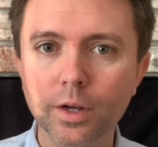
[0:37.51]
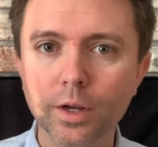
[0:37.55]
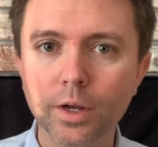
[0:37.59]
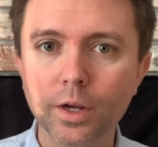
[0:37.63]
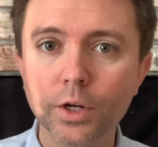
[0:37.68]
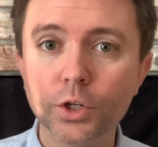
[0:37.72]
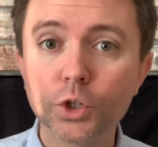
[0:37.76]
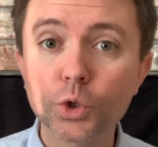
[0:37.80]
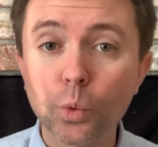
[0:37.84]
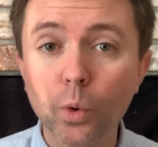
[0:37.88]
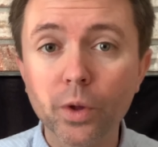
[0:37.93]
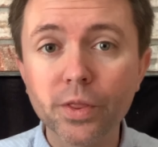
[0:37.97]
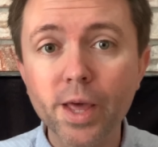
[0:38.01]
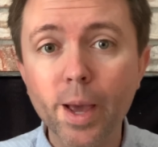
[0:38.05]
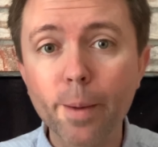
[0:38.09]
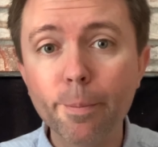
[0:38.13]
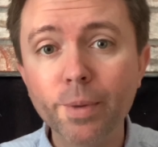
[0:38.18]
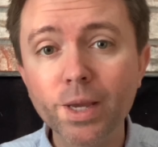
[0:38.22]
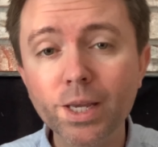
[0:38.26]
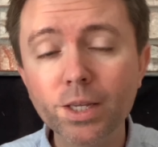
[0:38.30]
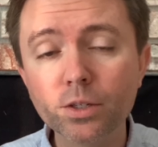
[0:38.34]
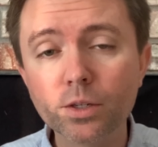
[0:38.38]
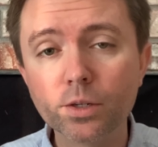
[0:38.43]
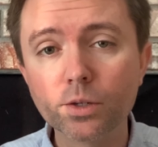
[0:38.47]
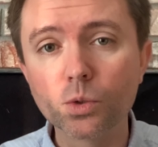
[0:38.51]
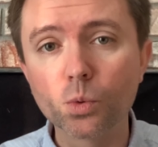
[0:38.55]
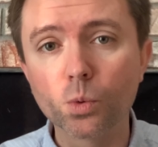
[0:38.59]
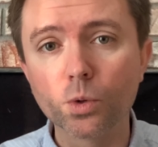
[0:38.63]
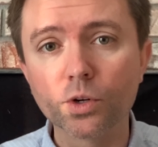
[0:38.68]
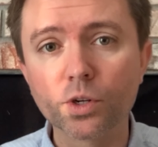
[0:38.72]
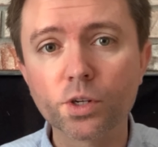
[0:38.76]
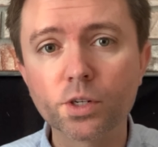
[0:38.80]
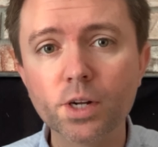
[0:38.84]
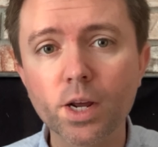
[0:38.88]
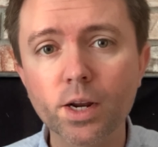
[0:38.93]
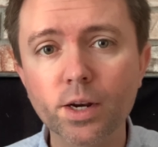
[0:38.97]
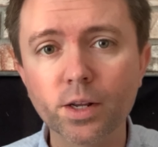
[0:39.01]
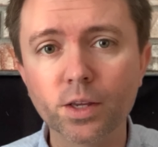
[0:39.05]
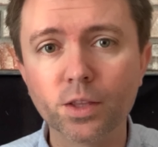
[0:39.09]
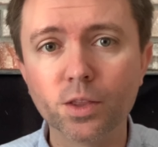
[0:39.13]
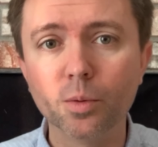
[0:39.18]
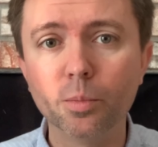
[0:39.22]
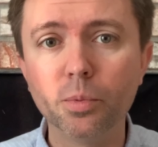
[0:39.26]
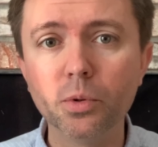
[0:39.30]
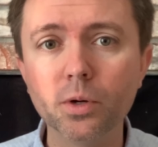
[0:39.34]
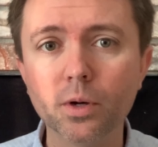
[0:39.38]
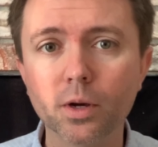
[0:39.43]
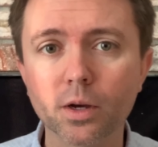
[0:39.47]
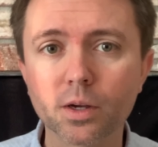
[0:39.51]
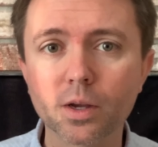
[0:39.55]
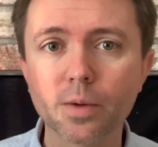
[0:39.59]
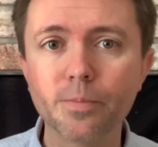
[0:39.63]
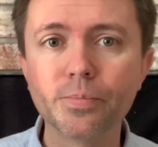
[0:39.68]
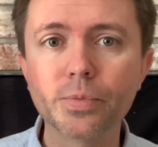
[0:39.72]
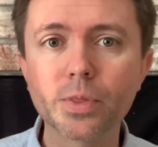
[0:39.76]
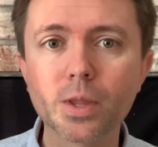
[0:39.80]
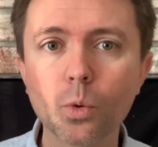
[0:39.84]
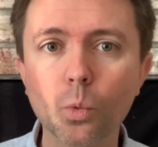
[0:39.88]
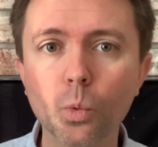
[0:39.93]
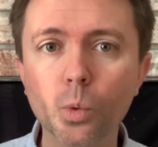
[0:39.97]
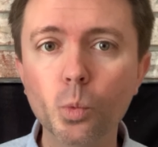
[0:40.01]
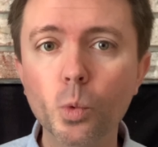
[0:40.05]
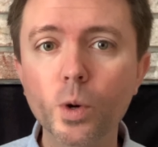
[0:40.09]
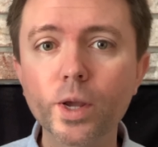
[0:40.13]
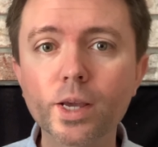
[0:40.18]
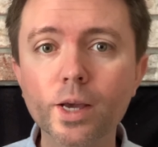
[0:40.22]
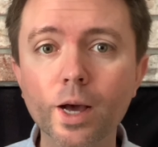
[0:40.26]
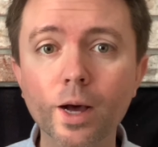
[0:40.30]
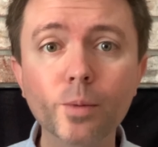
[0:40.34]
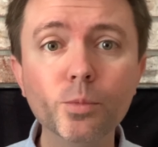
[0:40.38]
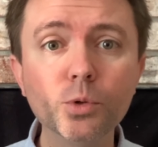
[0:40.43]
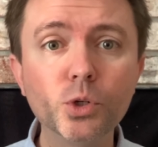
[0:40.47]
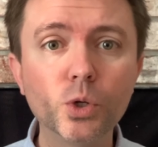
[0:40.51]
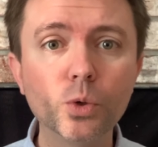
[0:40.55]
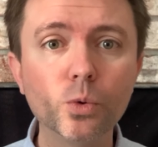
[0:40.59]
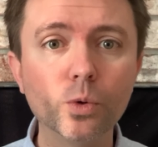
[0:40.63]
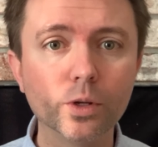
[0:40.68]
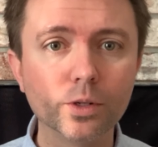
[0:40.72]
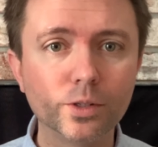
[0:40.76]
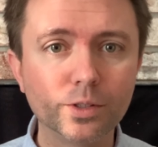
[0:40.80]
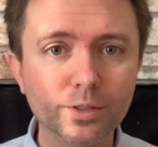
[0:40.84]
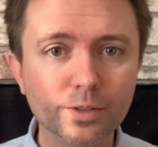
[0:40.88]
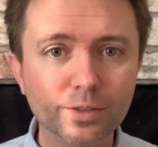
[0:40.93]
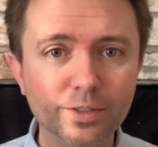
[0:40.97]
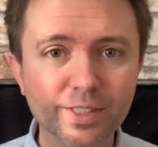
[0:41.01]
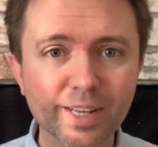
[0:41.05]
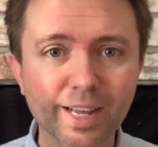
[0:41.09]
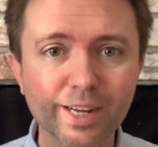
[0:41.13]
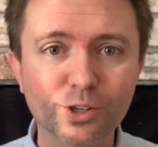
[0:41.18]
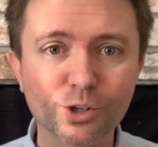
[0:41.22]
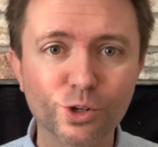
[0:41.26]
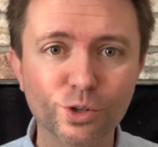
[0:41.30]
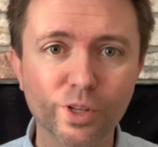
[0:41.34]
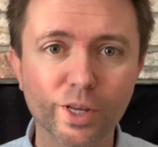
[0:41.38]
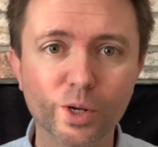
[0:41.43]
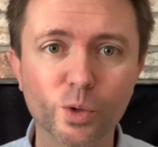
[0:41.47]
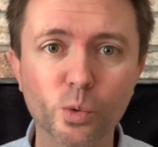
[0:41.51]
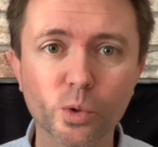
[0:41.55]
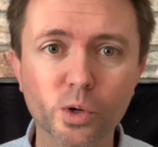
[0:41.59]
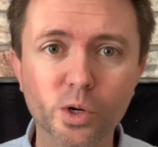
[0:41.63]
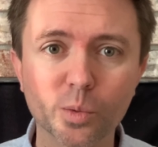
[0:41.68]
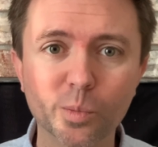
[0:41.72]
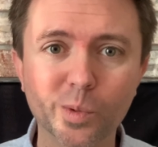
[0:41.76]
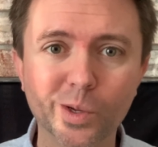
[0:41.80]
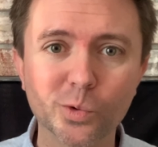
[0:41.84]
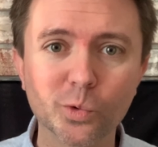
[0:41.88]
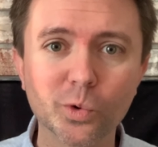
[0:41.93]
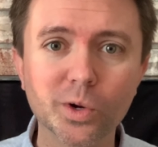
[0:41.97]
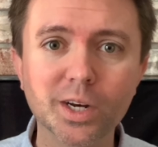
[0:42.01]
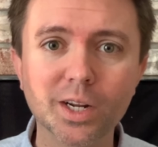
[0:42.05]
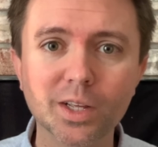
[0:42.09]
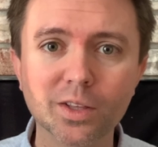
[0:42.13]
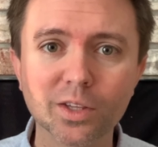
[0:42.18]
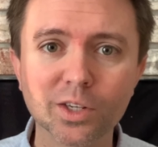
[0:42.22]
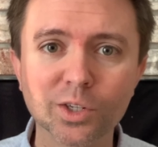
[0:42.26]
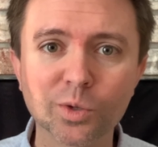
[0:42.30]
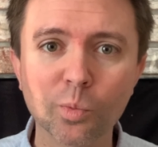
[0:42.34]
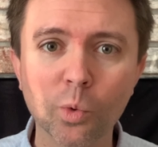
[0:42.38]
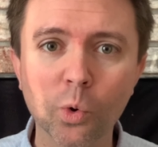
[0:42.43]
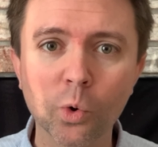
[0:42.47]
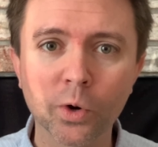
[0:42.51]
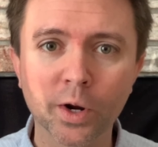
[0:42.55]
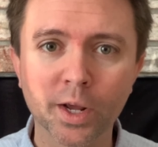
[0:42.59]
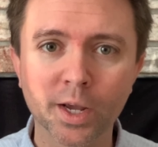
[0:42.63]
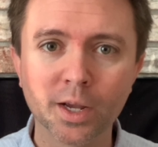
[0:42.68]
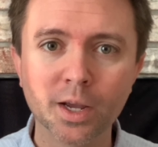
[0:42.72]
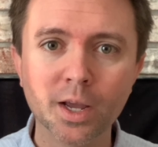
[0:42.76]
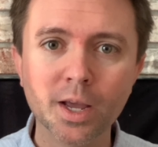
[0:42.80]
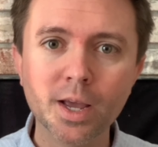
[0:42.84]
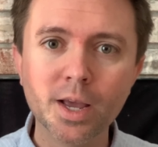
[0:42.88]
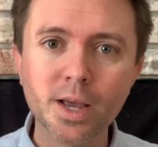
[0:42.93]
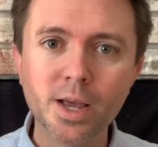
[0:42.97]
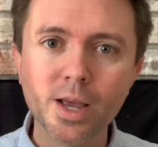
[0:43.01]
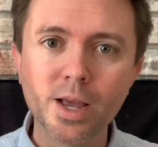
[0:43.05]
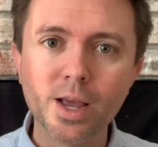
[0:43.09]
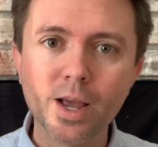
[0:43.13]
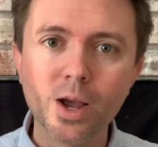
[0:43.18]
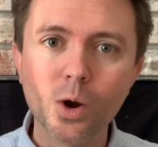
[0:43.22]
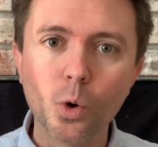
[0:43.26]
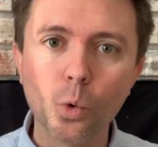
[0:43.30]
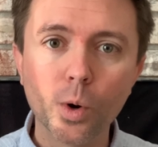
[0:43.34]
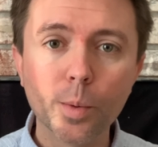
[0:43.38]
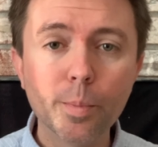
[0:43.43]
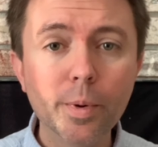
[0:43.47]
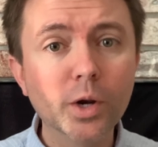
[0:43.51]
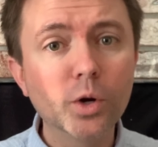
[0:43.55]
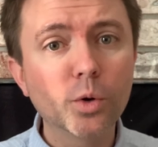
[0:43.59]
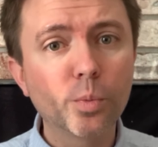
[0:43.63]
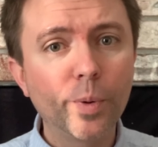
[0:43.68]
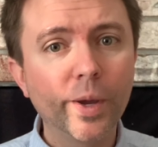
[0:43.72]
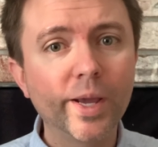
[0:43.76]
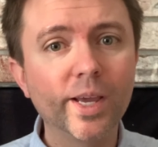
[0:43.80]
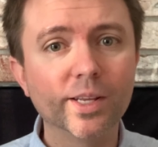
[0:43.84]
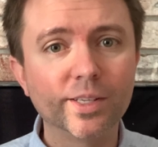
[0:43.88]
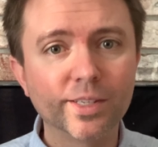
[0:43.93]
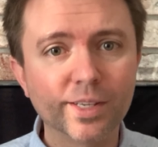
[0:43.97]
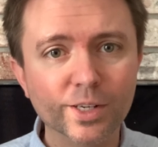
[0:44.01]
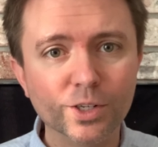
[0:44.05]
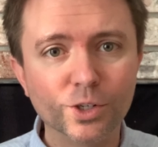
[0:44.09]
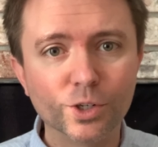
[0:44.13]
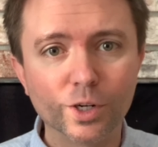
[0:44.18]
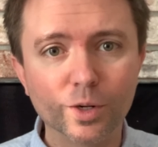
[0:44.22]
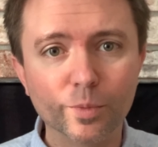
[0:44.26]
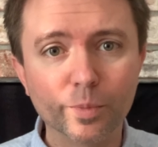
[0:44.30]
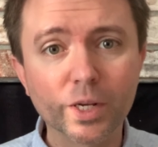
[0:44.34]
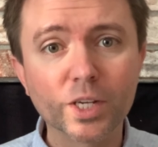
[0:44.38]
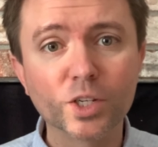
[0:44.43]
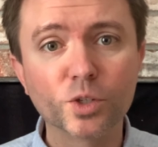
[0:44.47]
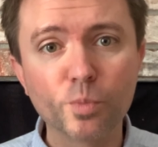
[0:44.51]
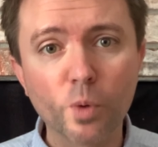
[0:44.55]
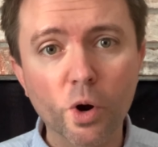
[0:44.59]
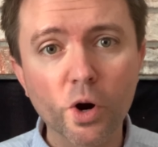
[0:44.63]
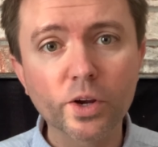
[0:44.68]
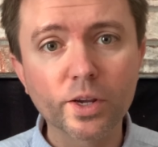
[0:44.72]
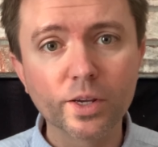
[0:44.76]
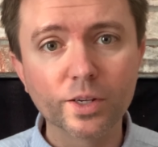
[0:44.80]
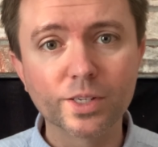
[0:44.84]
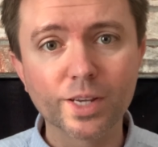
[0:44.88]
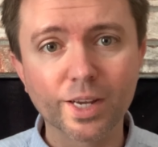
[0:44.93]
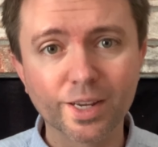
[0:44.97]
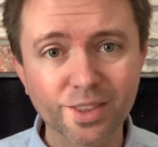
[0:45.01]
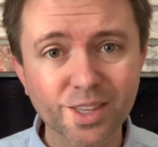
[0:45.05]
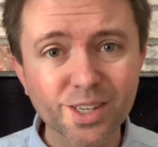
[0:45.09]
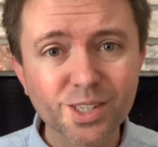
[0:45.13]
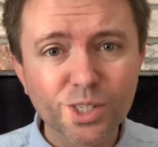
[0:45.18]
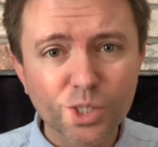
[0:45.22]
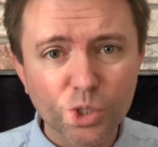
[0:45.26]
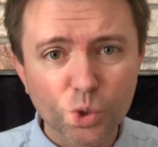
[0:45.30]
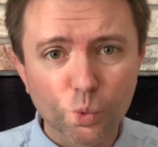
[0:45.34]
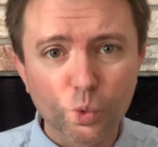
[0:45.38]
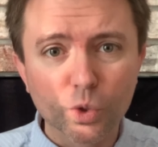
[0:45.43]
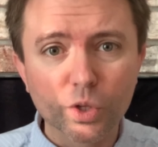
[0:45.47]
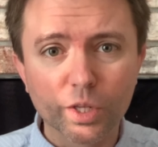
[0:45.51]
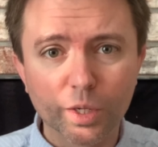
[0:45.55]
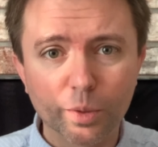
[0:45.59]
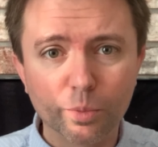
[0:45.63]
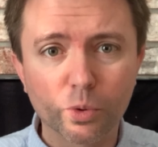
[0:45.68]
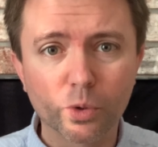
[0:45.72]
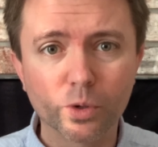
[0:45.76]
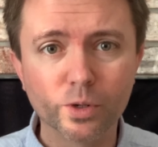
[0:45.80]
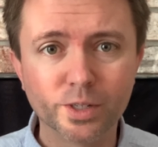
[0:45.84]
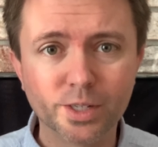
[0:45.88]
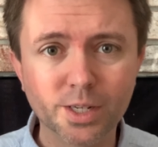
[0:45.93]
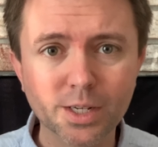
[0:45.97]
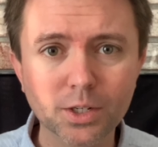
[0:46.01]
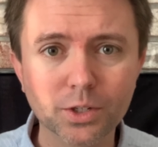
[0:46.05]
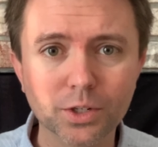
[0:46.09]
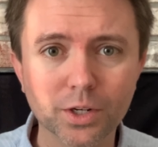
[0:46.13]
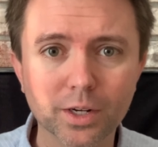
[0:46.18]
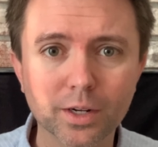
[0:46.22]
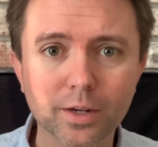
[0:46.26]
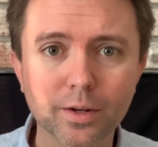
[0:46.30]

So what that means is we're studying the book. When we come to a section like we're going to be reading this morning, we better pay attention, because Mark is saying this is really important teaching.